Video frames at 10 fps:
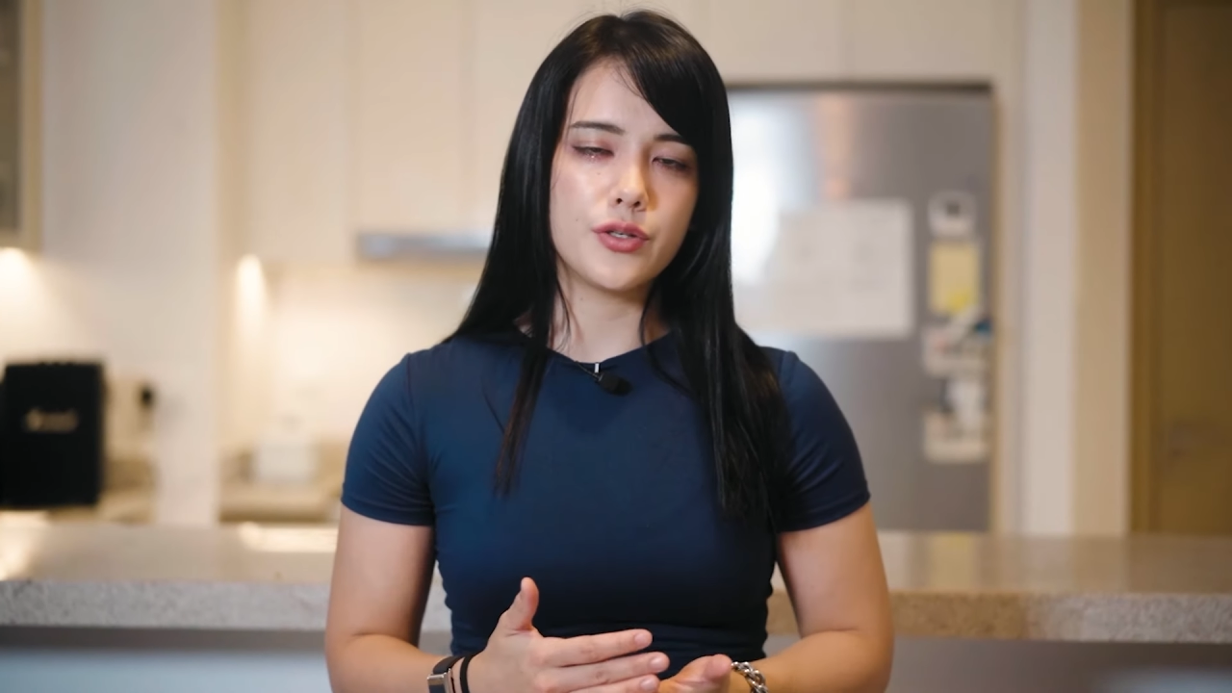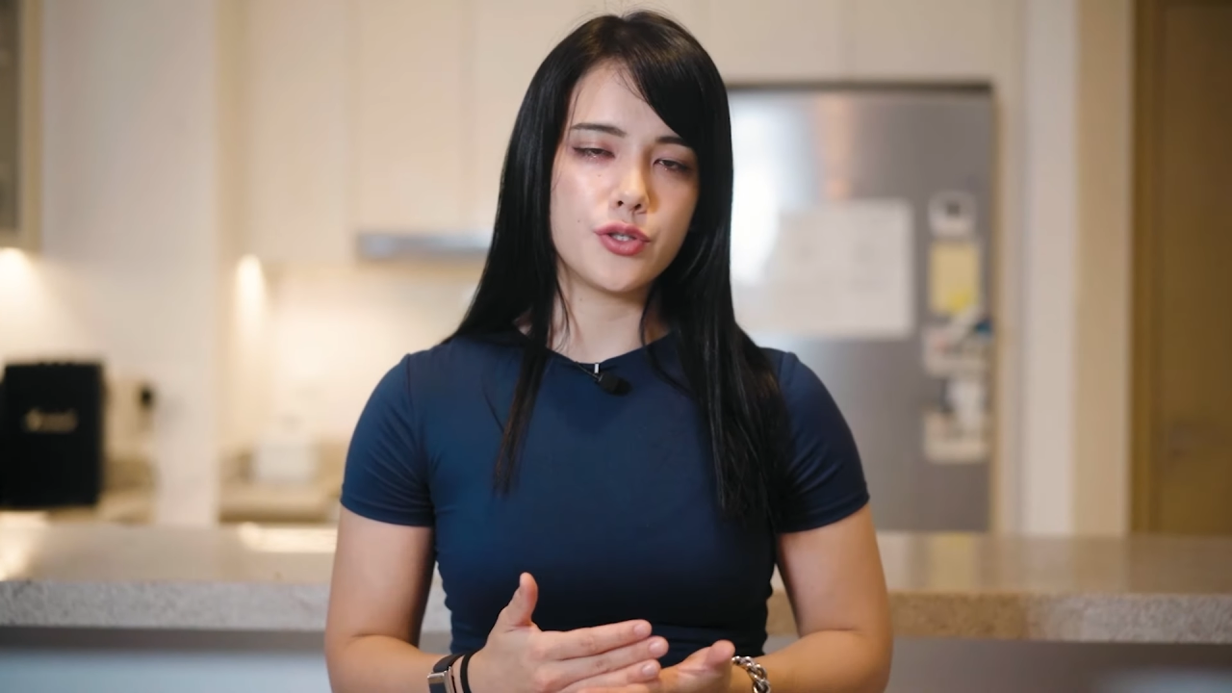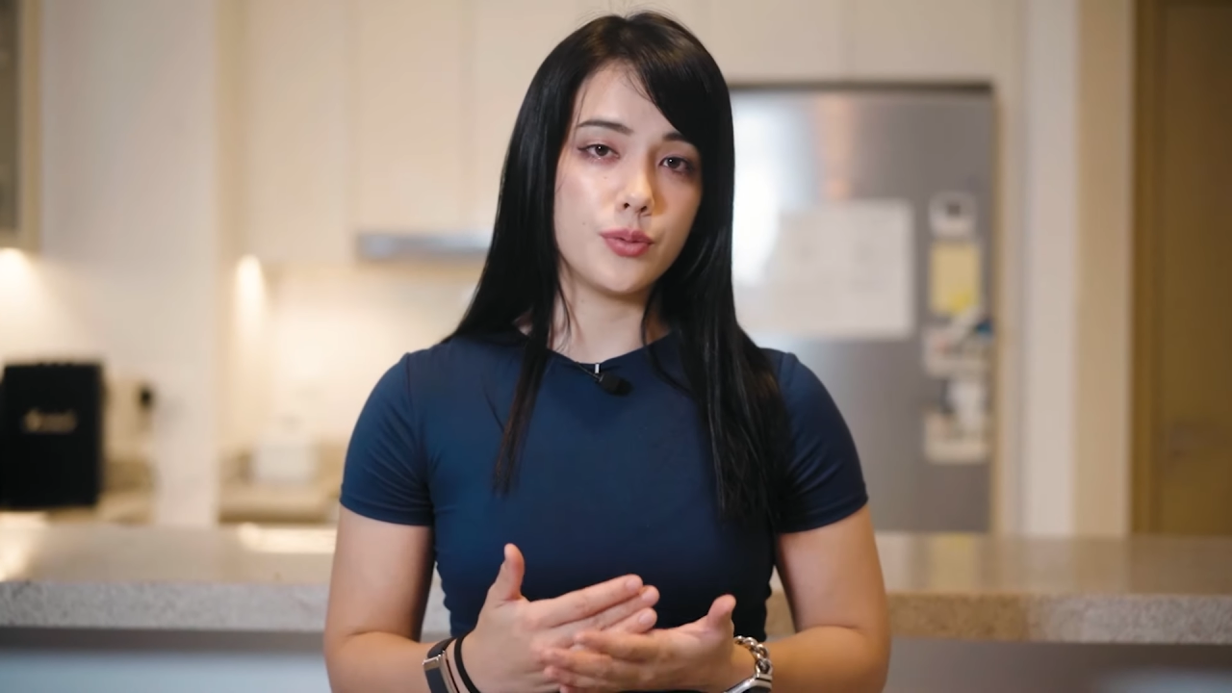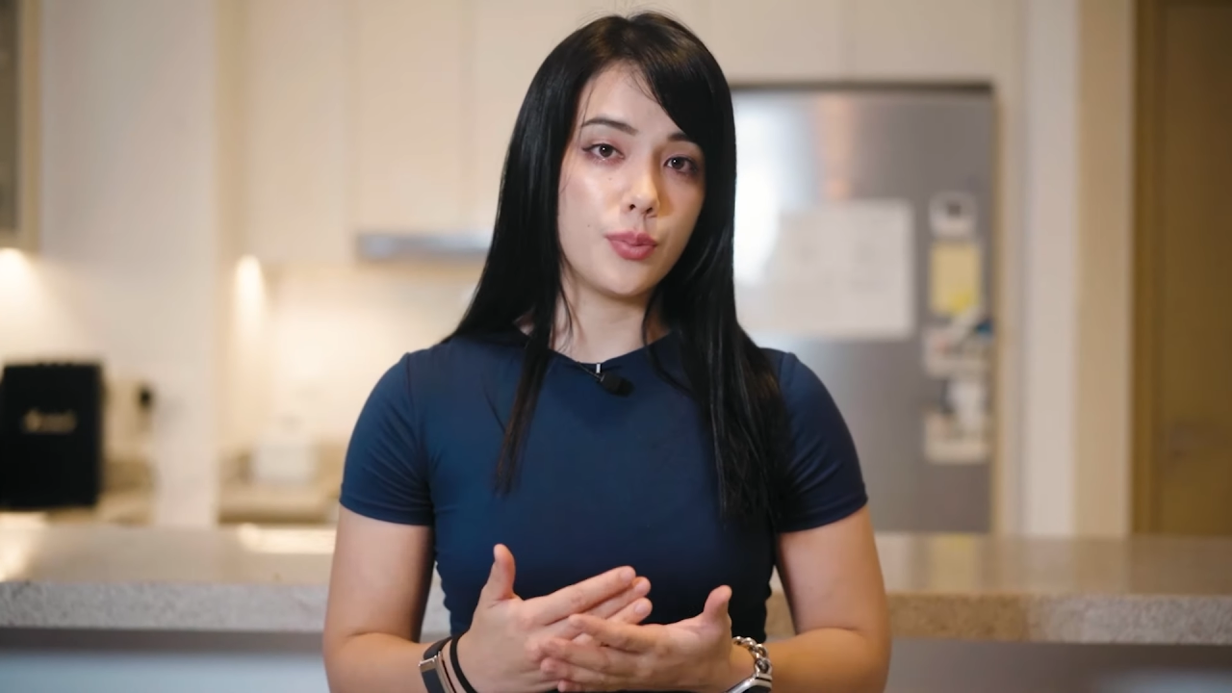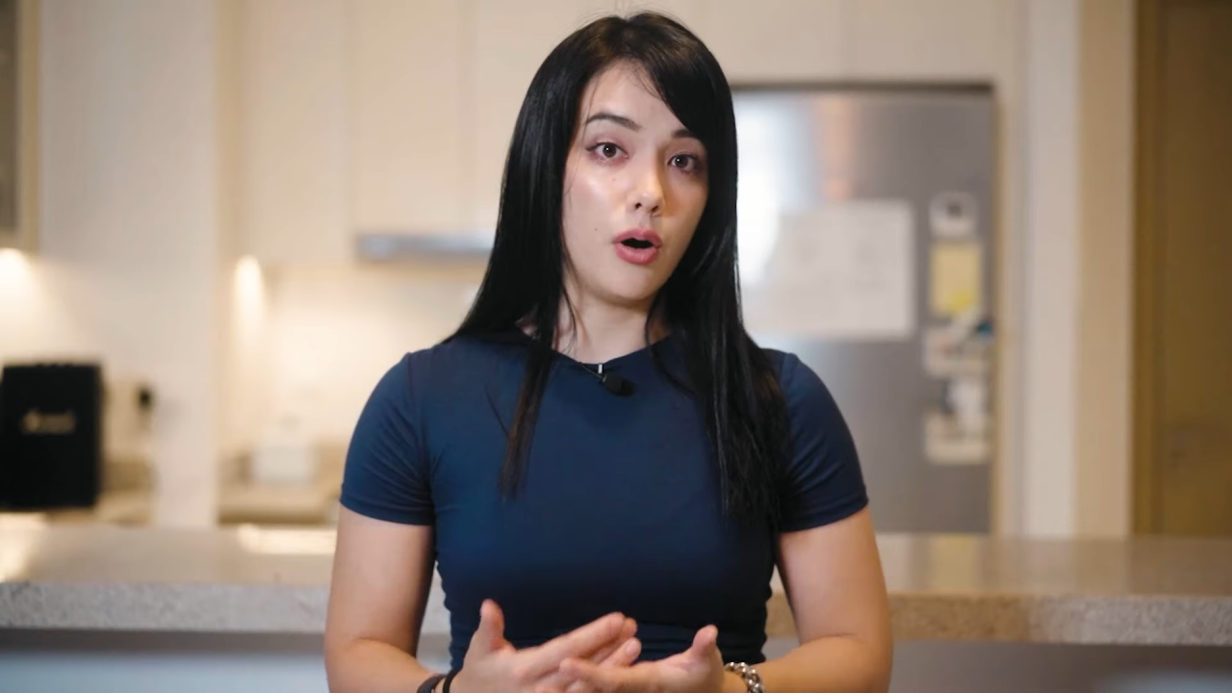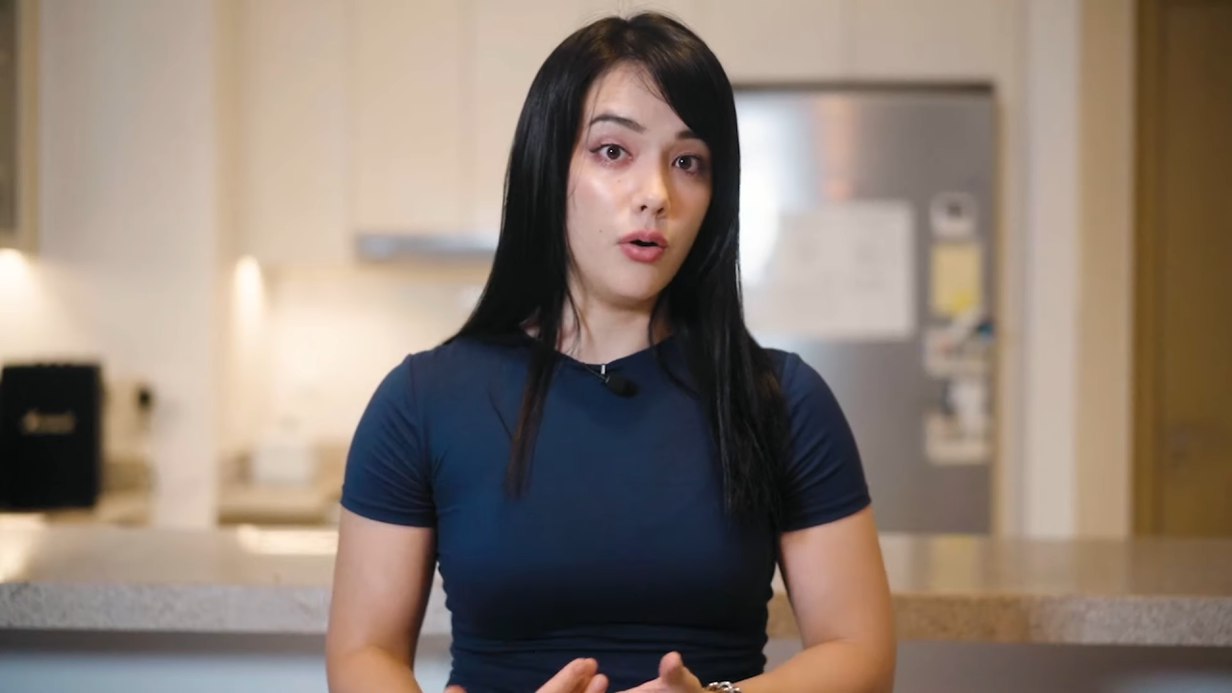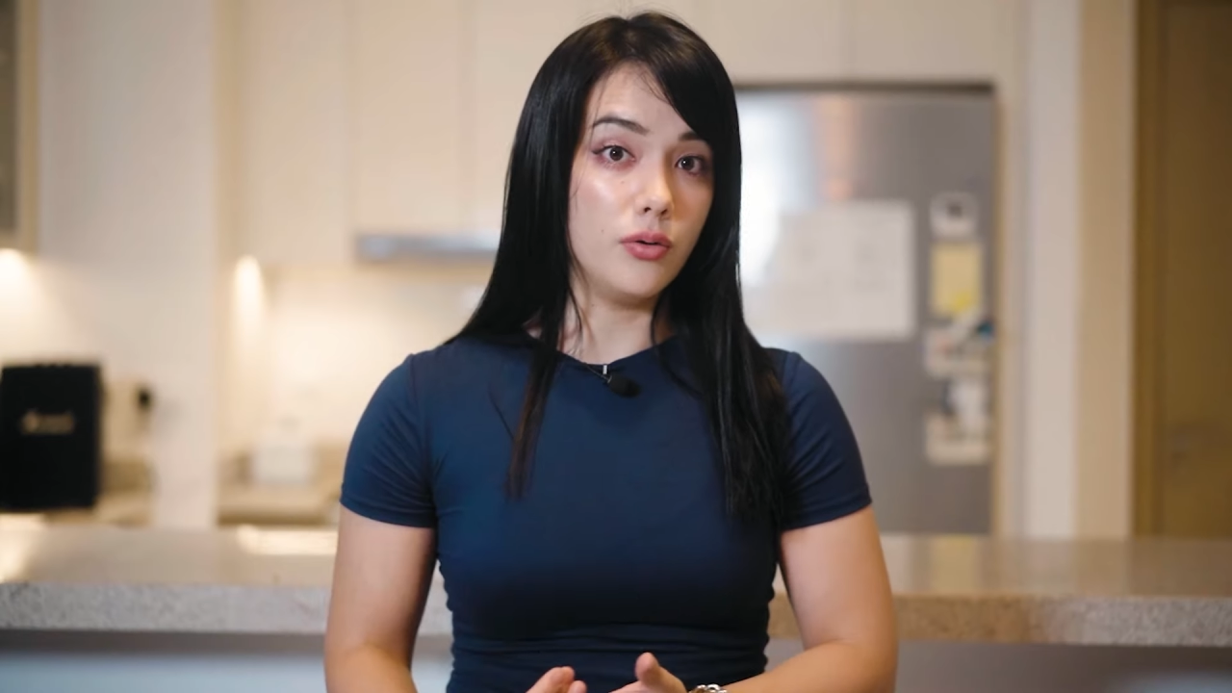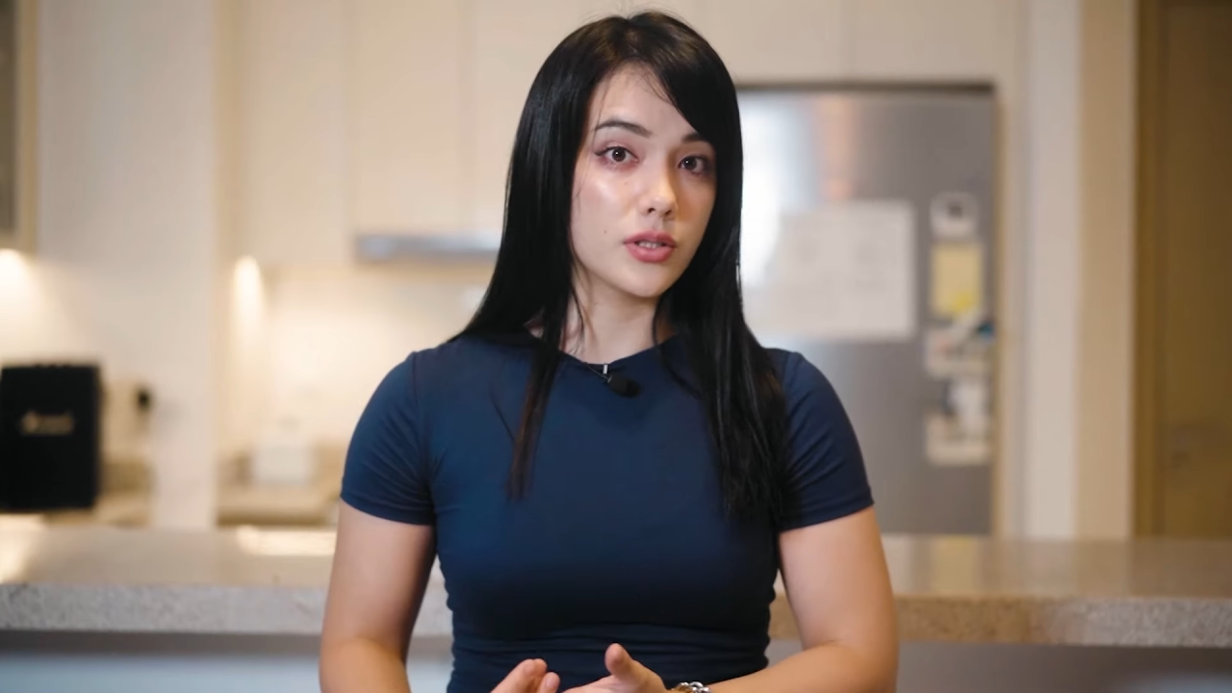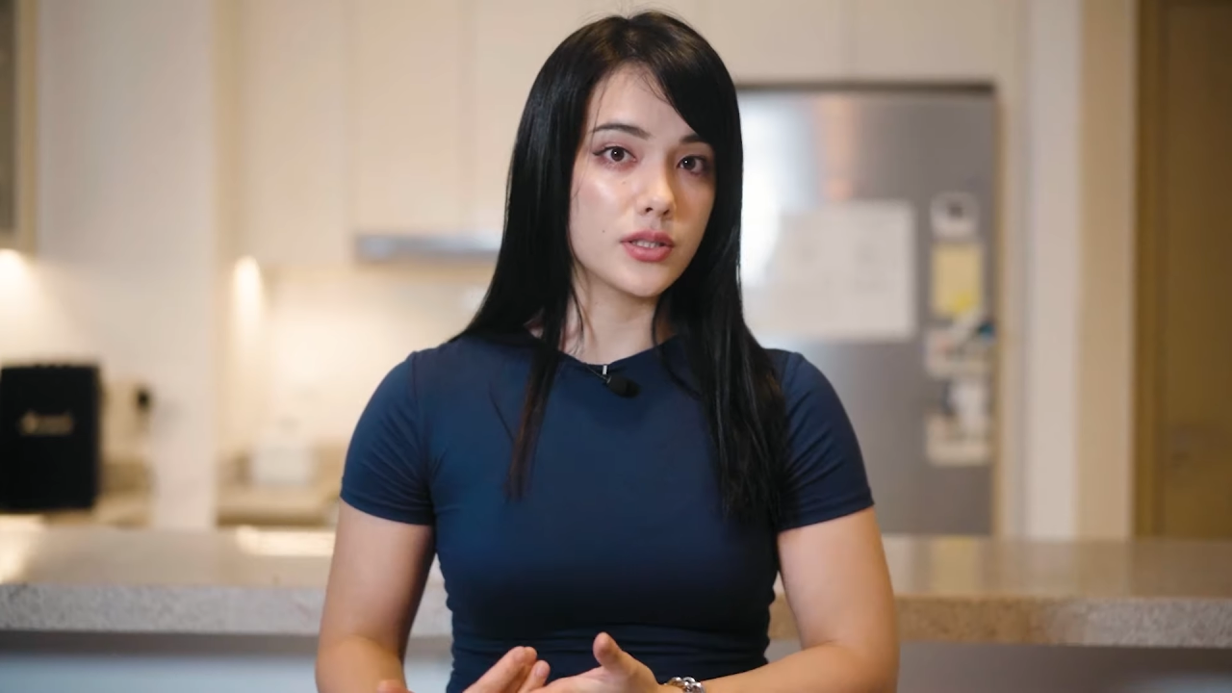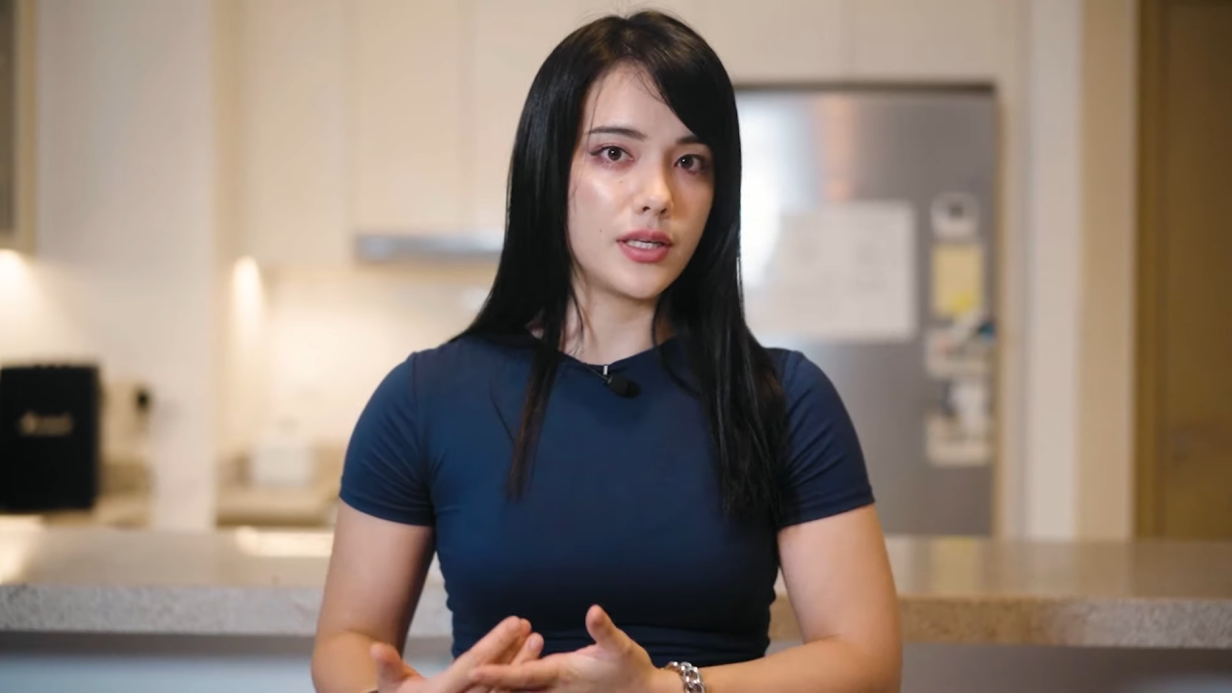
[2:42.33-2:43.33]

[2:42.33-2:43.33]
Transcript: to pause